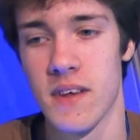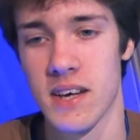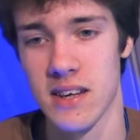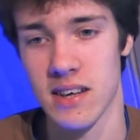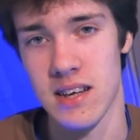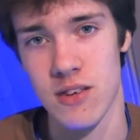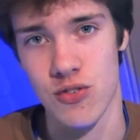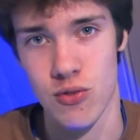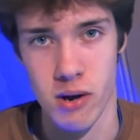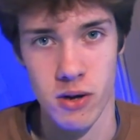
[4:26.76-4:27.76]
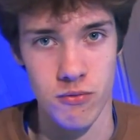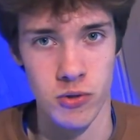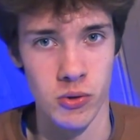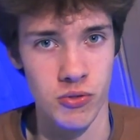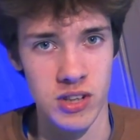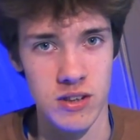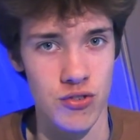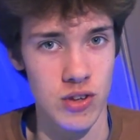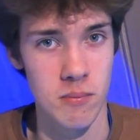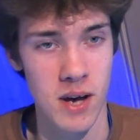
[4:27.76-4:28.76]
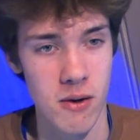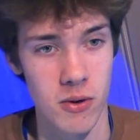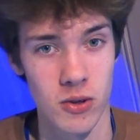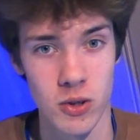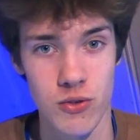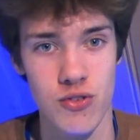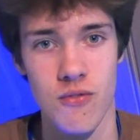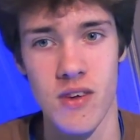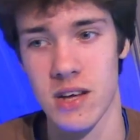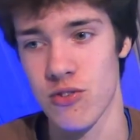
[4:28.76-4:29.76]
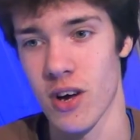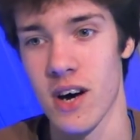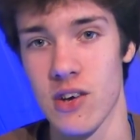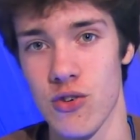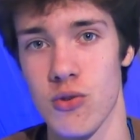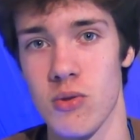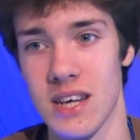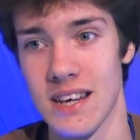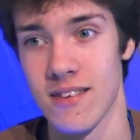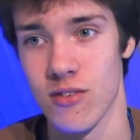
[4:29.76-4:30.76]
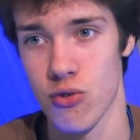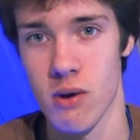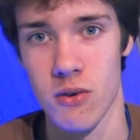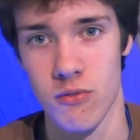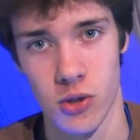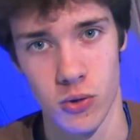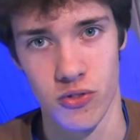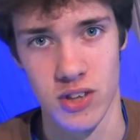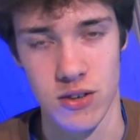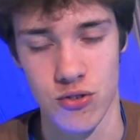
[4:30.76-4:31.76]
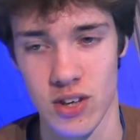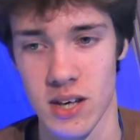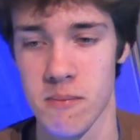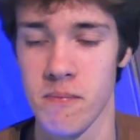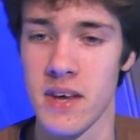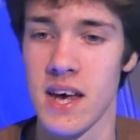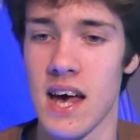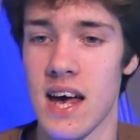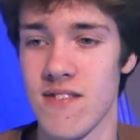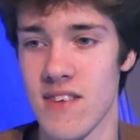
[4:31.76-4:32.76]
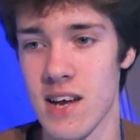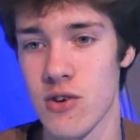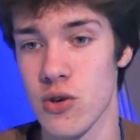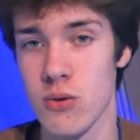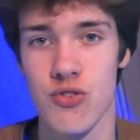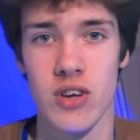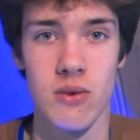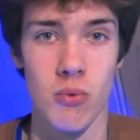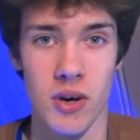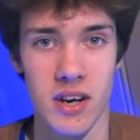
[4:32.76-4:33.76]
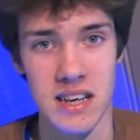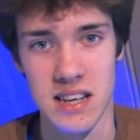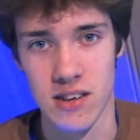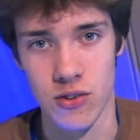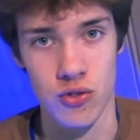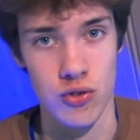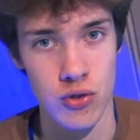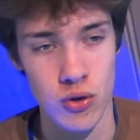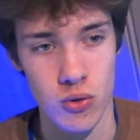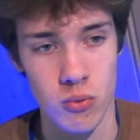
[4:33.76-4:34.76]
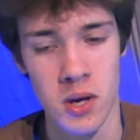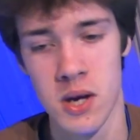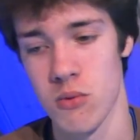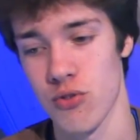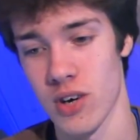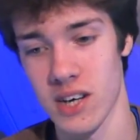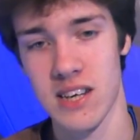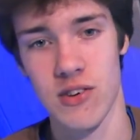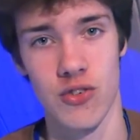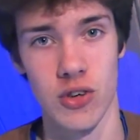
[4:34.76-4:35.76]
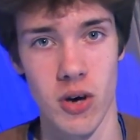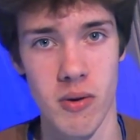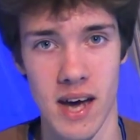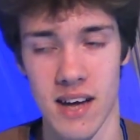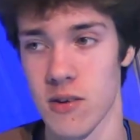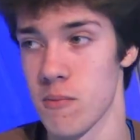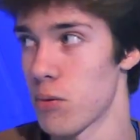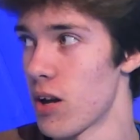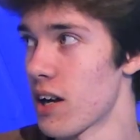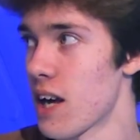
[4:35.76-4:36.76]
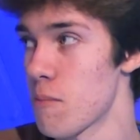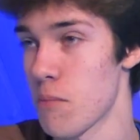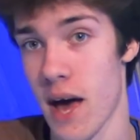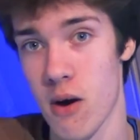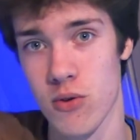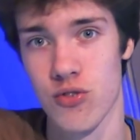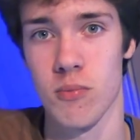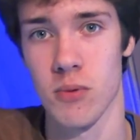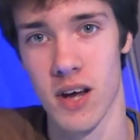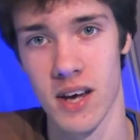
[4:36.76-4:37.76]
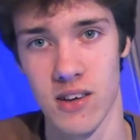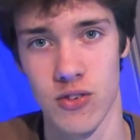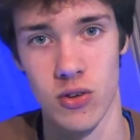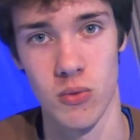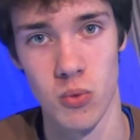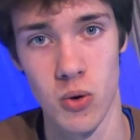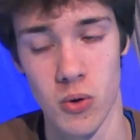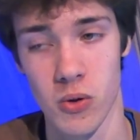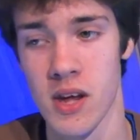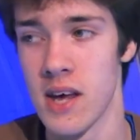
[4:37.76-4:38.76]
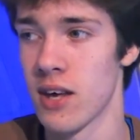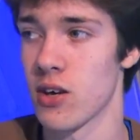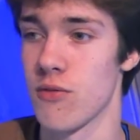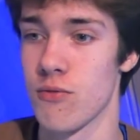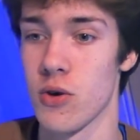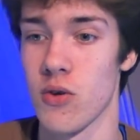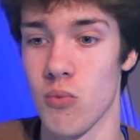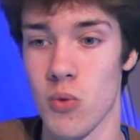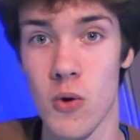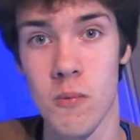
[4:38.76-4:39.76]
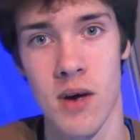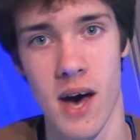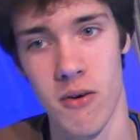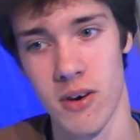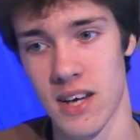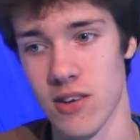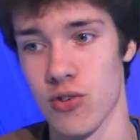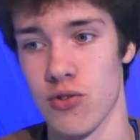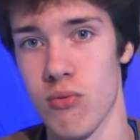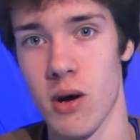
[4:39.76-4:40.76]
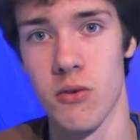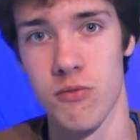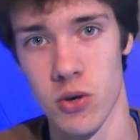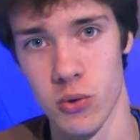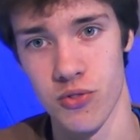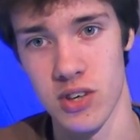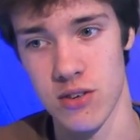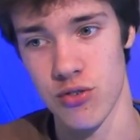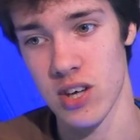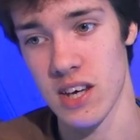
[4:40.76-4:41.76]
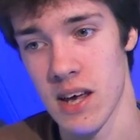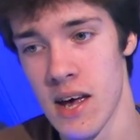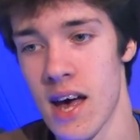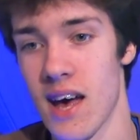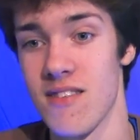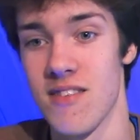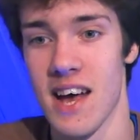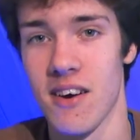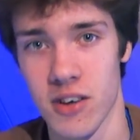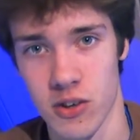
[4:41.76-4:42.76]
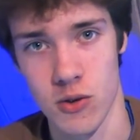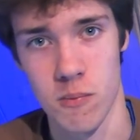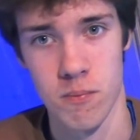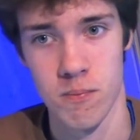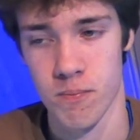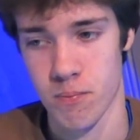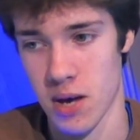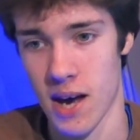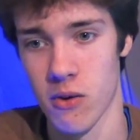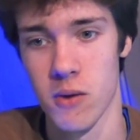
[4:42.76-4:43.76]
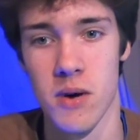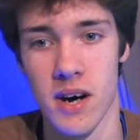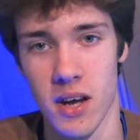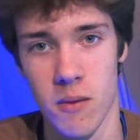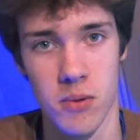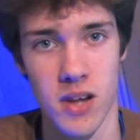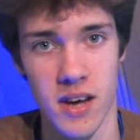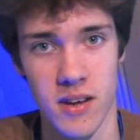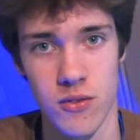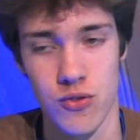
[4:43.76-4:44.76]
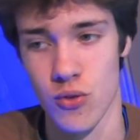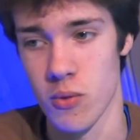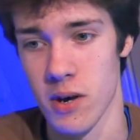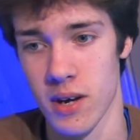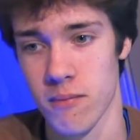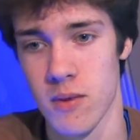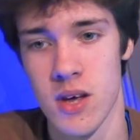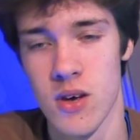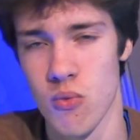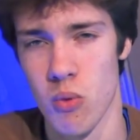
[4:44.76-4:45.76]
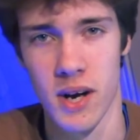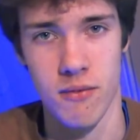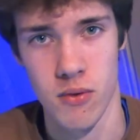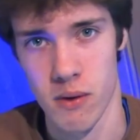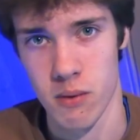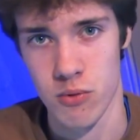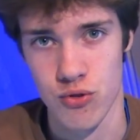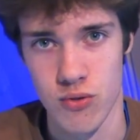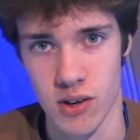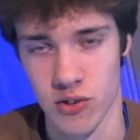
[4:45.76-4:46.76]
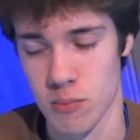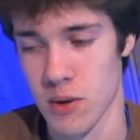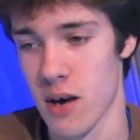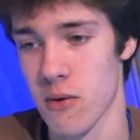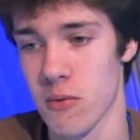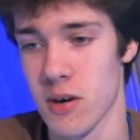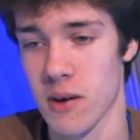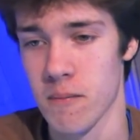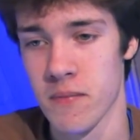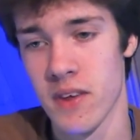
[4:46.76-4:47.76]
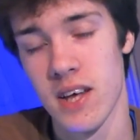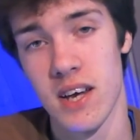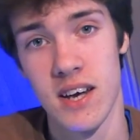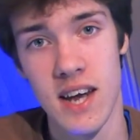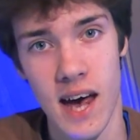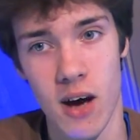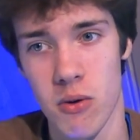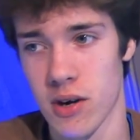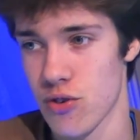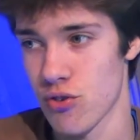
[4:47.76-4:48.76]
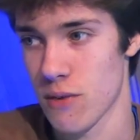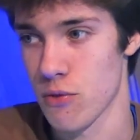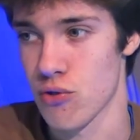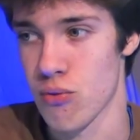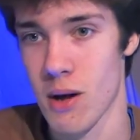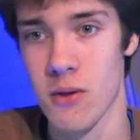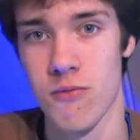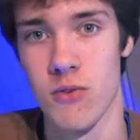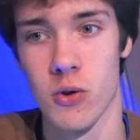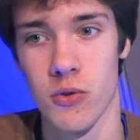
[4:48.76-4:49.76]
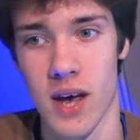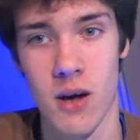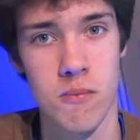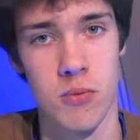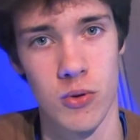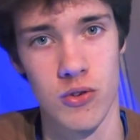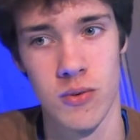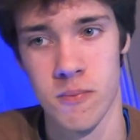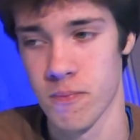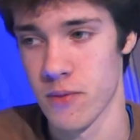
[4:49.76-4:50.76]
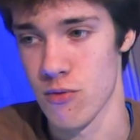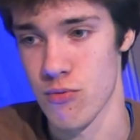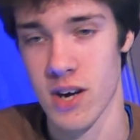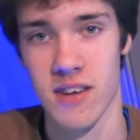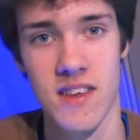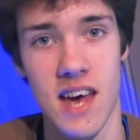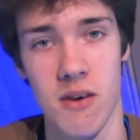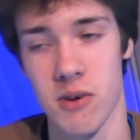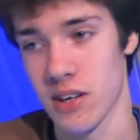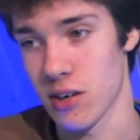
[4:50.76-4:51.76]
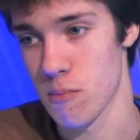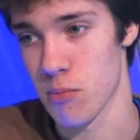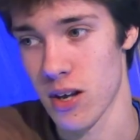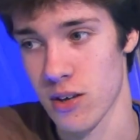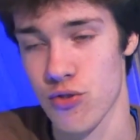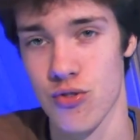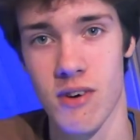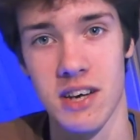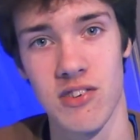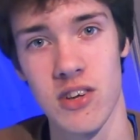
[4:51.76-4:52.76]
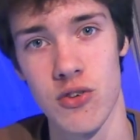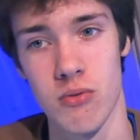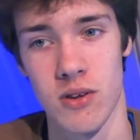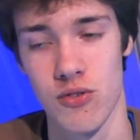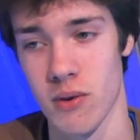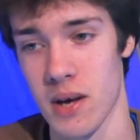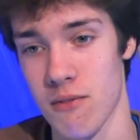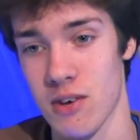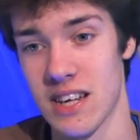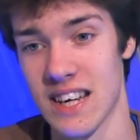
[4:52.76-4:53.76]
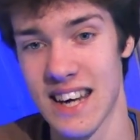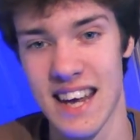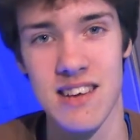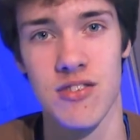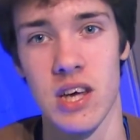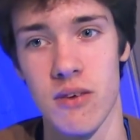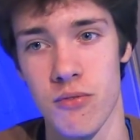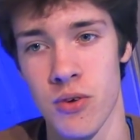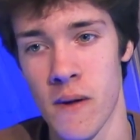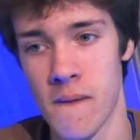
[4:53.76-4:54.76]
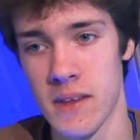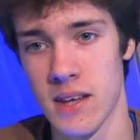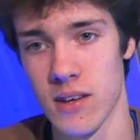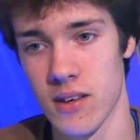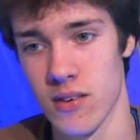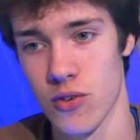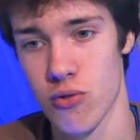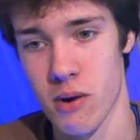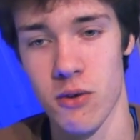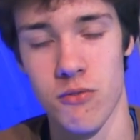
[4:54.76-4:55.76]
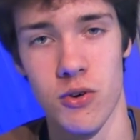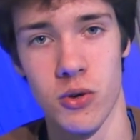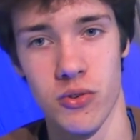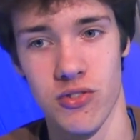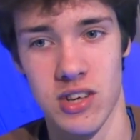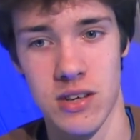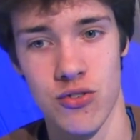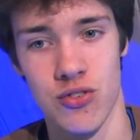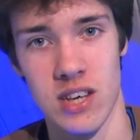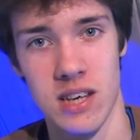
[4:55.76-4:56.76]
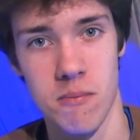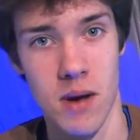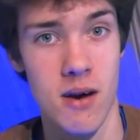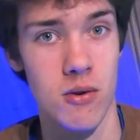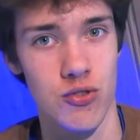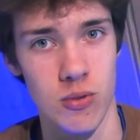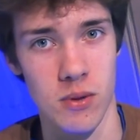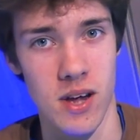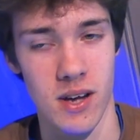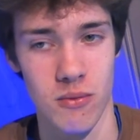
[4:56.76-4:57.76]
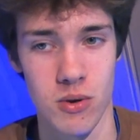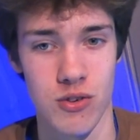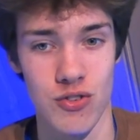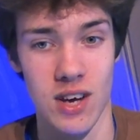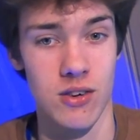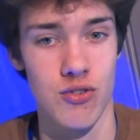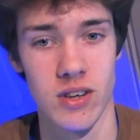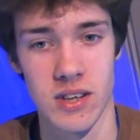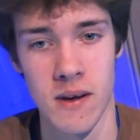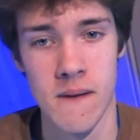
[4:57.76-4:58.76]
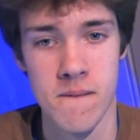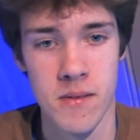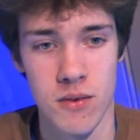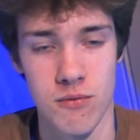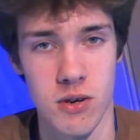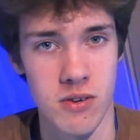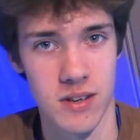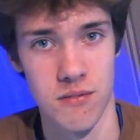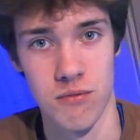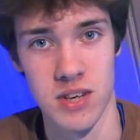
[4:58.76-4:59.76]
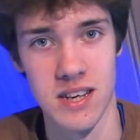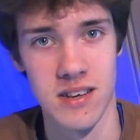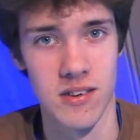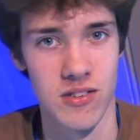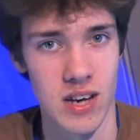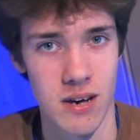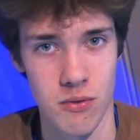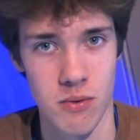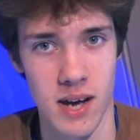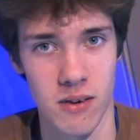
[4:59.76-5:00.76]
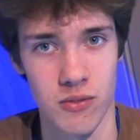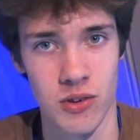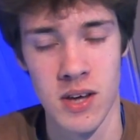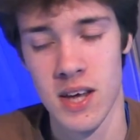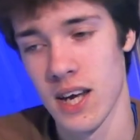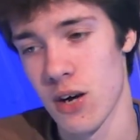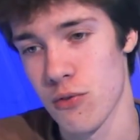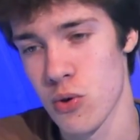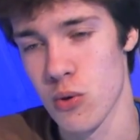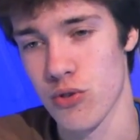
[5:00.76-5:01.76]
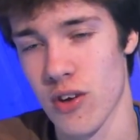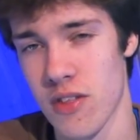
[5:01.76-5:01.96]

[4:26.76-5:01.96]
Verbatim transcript: and it needs 12 volt DC power. Lots of things that I do need 12 volt DC. And then usually what I needed to do was I needed to go ahead and plug a power supply into the wall, convert wall power into 12 volt DC, and then I could power my appliance or my whatever I was trying to power, right? Now I just have a 12 volt output right there. I can plug straight into it. So I have a native 12 volt DC power supply, which is actually very convenient to have around. Now, of course, I